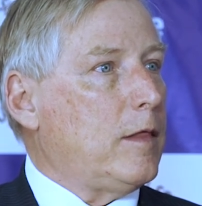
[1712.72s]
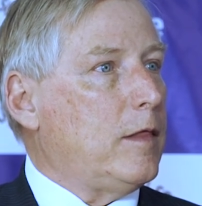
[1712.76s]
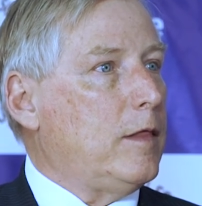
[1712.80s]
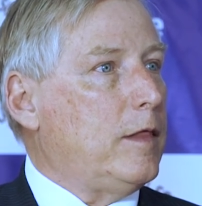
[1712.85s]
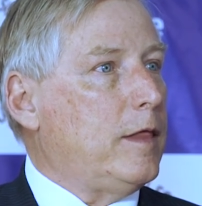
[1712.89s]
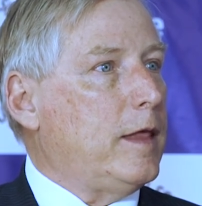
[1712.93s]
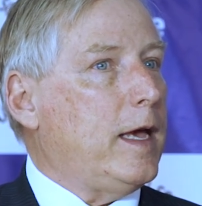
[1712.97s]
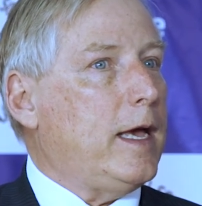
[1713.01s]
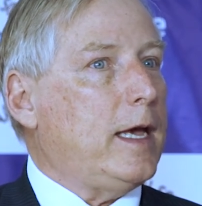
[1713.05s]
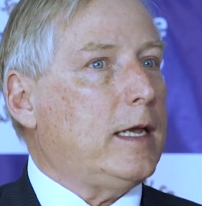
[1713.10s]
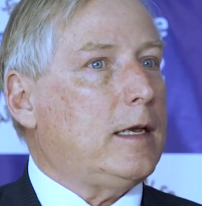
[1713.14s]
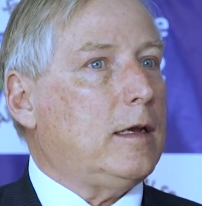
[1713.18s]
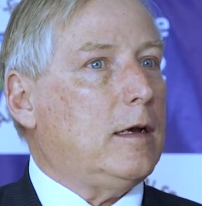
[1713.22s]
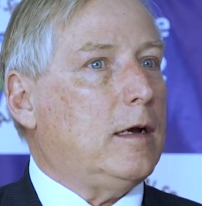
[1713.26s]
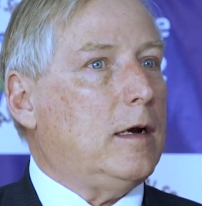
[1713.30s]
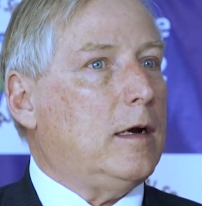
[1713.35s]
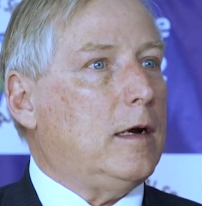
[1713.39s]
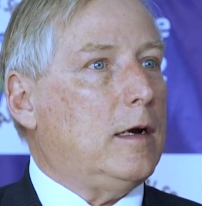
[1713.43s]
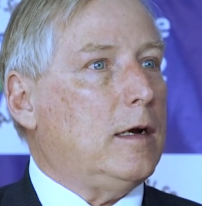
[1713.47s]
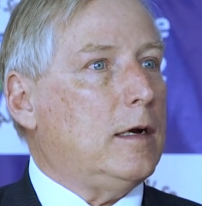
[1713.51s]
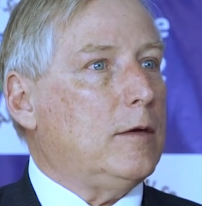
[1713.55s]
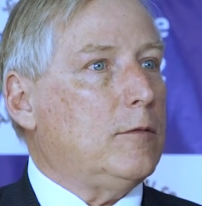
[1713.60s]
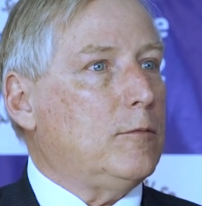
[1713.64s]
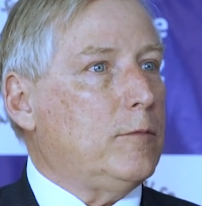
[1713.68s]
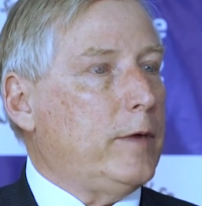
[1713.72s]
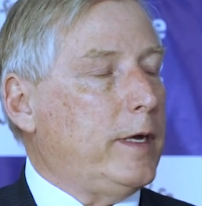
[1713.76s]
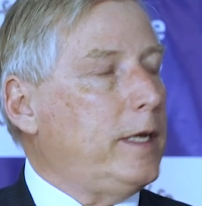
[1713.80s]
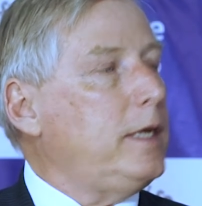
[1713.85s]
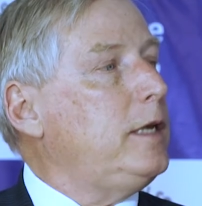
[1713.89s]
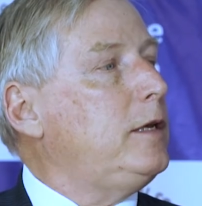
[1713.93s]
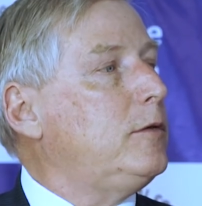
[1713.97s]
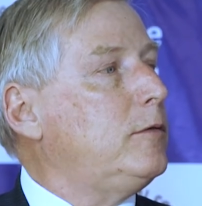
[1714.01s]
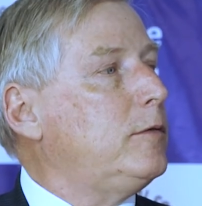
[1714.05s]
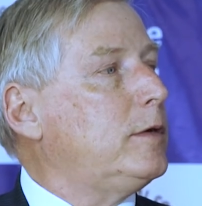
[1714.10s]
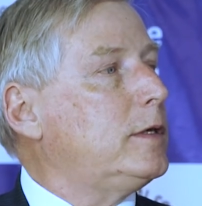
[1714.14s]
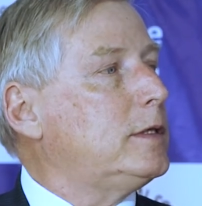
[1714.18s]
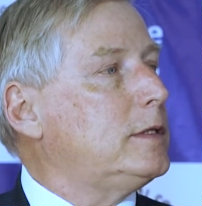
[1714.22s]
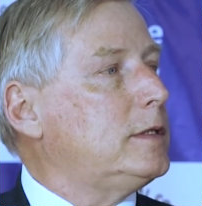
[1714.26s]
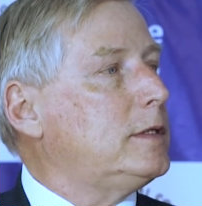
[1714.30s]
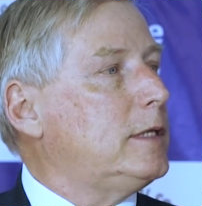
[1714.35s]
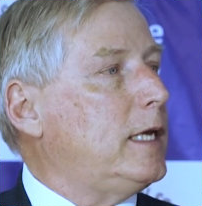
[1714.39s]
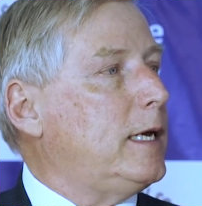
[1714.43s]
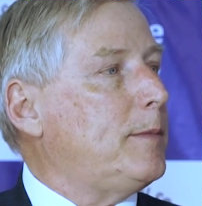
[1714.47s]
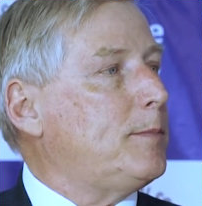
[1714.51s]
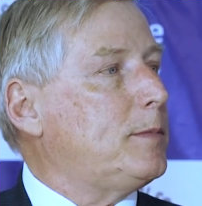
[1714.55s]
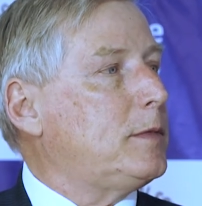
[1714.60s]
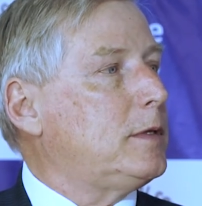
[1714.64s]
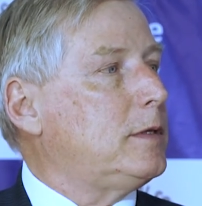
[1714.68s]
that are ready to
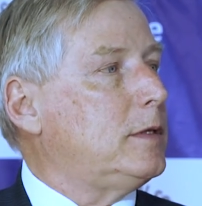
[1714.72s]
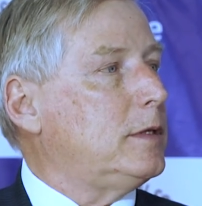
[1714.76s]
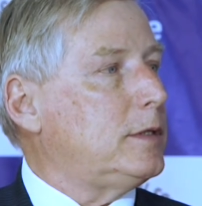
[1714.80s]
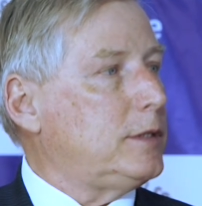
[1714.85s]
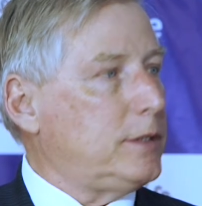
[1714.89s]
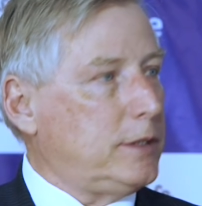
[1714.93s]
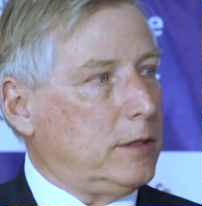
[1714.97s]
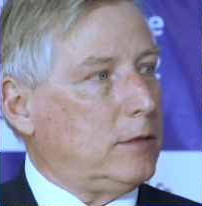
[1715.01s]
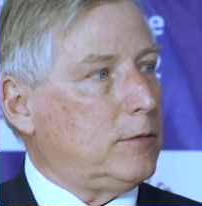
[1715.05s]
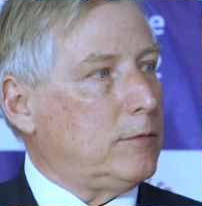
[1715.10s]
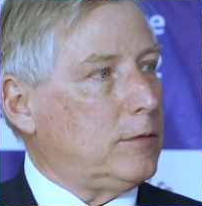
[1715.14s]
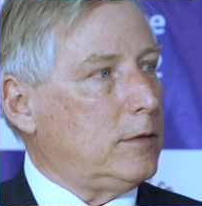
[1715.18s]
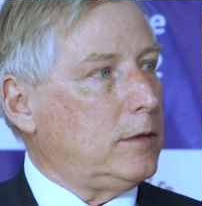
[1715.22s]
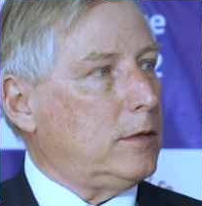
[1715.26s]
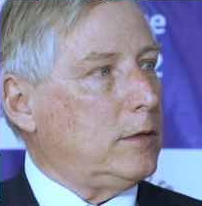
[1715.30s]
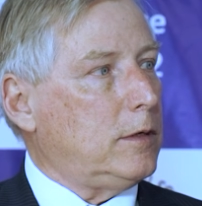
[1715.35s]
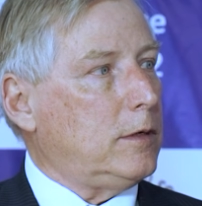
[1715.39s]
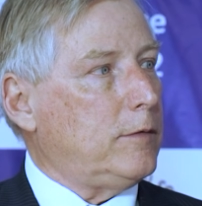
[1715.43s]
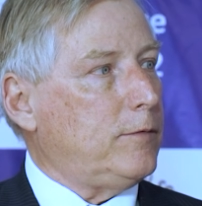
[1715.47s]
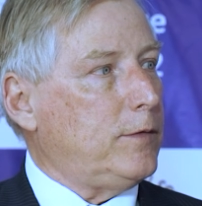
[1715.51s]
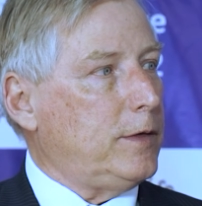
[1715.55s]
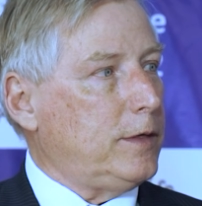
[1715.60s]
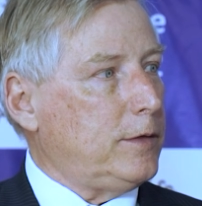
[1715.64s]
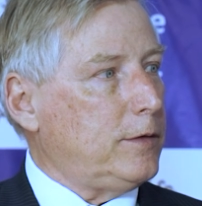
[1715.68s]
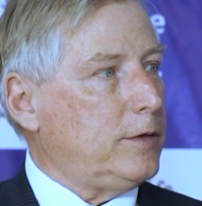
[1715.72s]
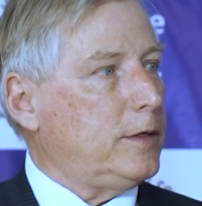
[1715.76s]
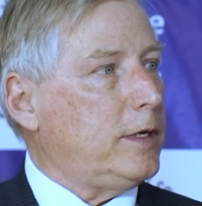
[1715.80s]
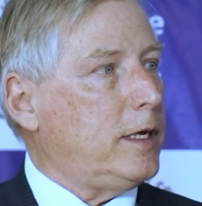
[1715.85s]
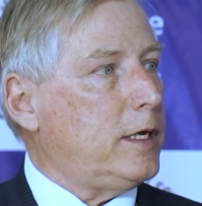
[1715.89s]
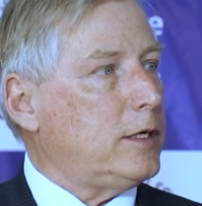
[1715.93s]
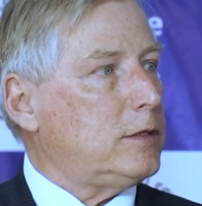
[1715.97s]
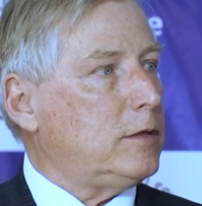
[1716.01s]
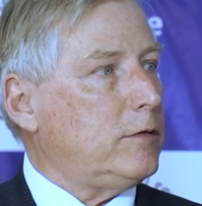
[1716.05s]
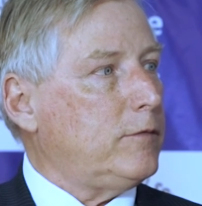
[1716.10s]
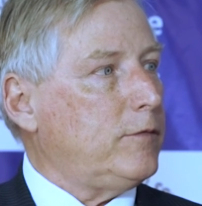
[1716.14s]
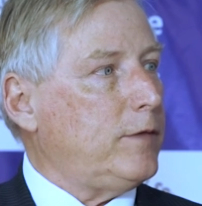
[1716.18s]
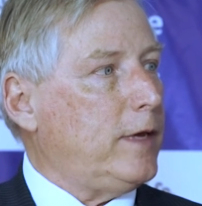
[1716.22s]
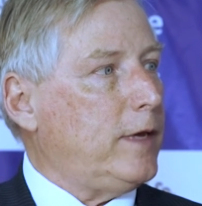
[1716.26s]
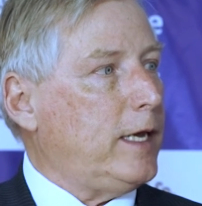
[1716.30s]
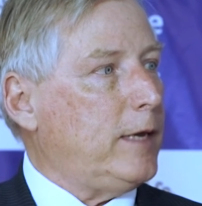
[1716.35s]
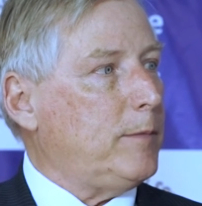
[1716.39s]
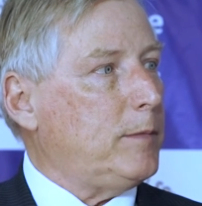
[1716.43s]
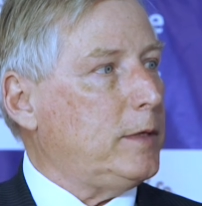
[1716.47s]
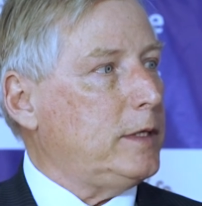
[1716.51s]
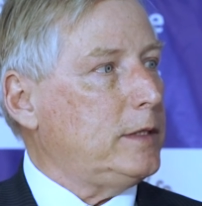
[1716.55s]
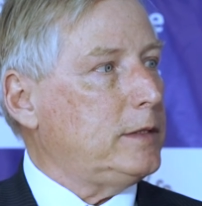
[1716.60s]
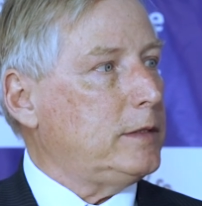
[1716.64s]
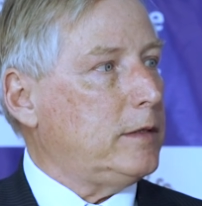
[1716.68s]
accept the children of international
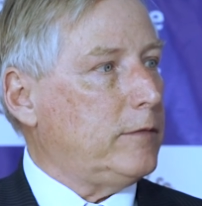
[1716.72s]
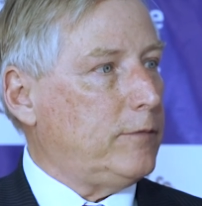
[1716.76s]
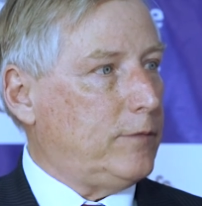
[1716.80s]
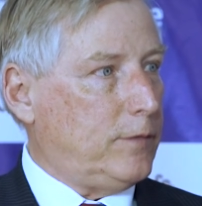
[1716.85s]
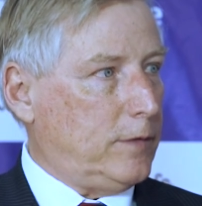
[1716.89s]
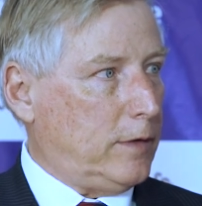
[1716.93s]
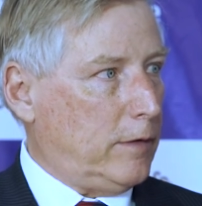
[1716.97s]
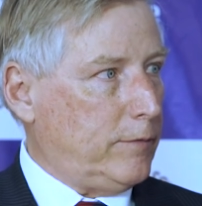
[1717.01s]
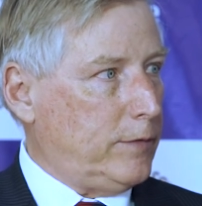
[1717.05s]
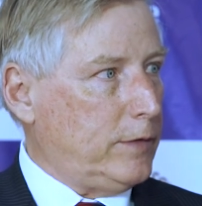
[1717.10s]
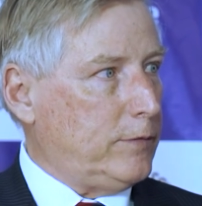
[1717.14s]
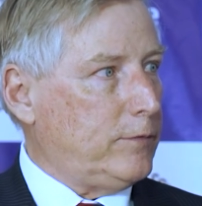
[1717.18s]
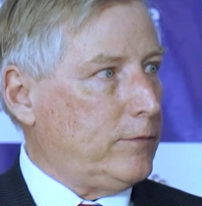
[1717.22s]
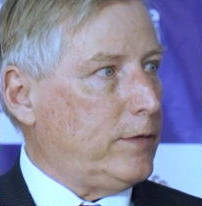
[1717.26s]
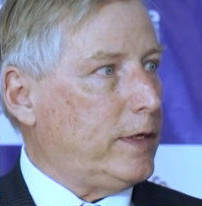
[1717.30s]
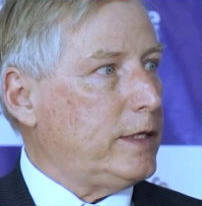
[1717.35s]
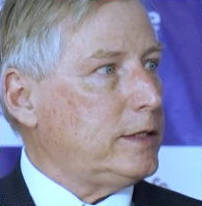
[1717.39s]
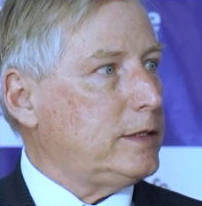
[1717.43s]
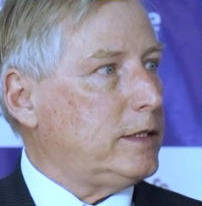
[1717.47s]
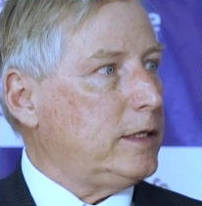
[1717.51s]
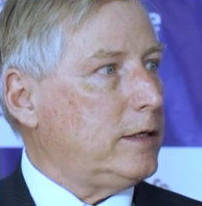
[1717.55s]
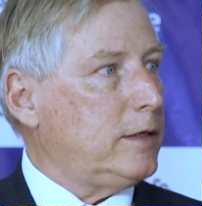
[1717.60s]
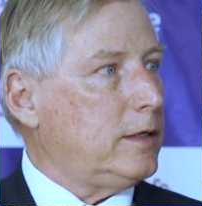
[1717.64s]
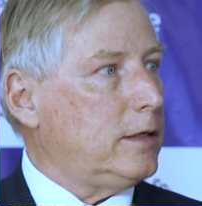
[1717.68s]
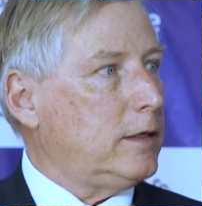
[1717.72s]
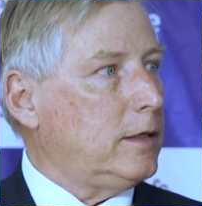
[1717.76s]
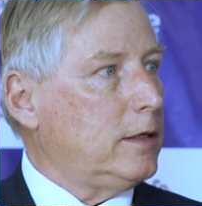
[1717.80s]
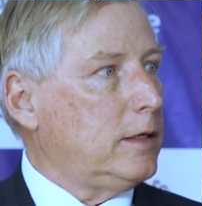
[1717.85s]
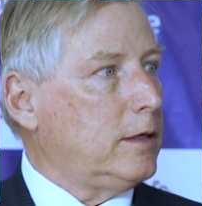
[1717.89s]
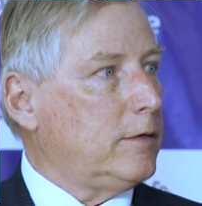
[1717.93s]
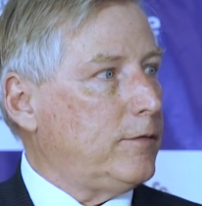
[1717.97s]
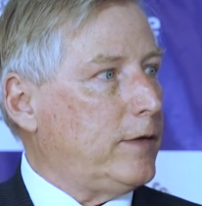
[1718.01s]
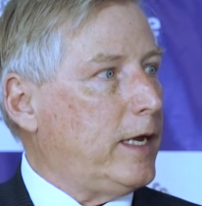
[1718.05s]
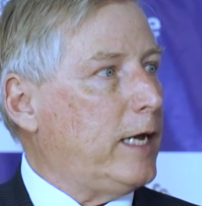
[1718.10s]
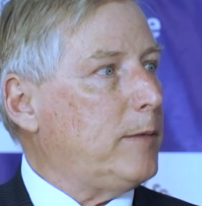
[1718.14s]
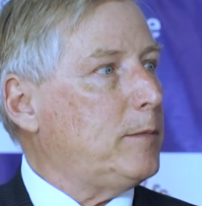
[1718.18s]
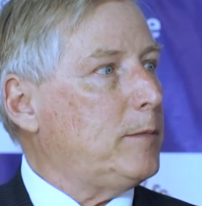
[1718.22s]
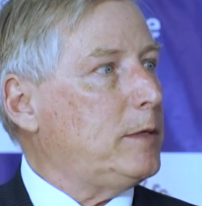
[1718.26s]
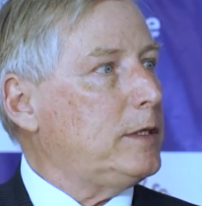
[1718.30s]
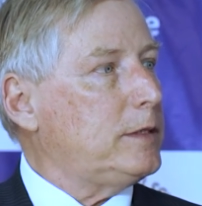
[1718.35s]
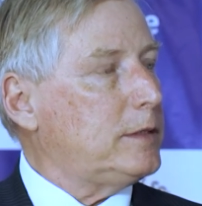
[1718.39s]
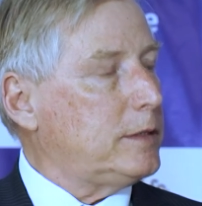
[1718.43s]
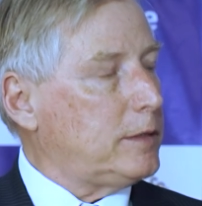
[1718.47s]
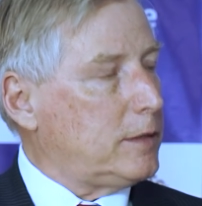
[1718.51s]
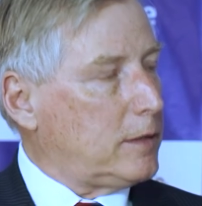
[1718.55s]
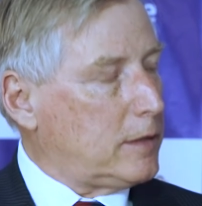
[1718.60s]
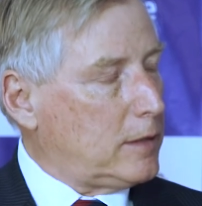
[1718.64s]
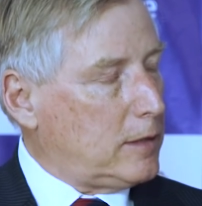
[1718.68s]
families, of investing families
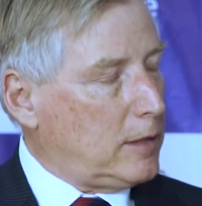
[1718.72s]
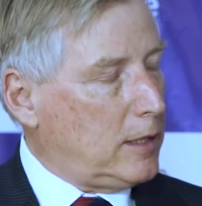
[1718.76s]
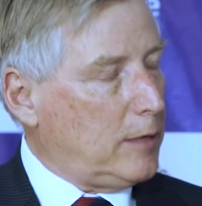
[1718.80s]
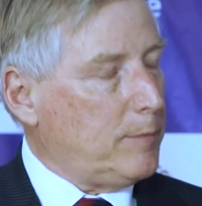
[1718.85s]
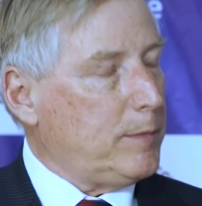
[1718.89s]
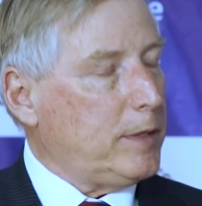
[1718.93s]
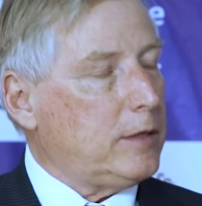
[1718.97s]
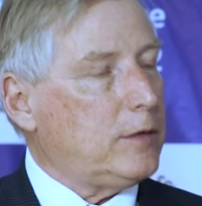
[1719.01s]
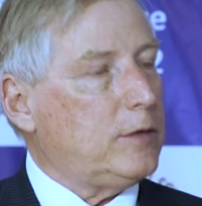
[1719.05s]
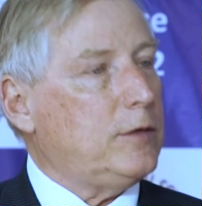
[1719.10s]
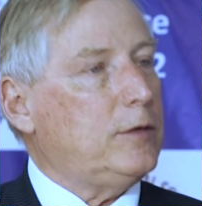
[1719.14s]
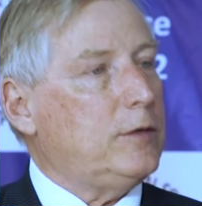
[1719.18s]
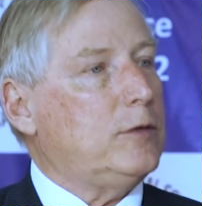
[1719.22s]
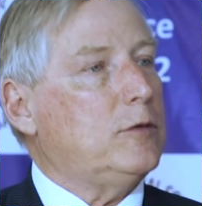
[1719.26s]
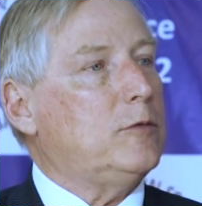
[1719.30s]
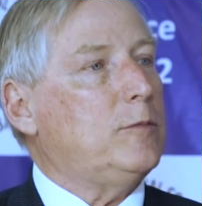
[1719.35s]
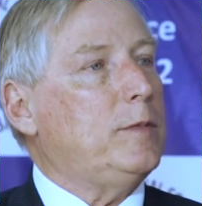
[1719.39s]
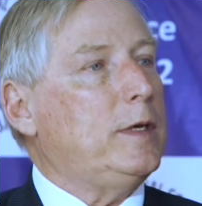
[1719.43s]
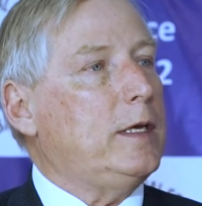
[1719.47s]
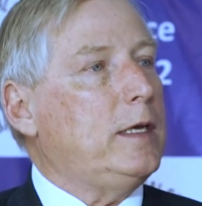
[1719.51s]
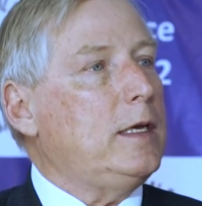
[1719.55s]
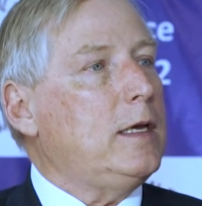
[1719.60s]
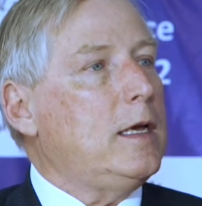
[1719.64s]
that are coming to UB,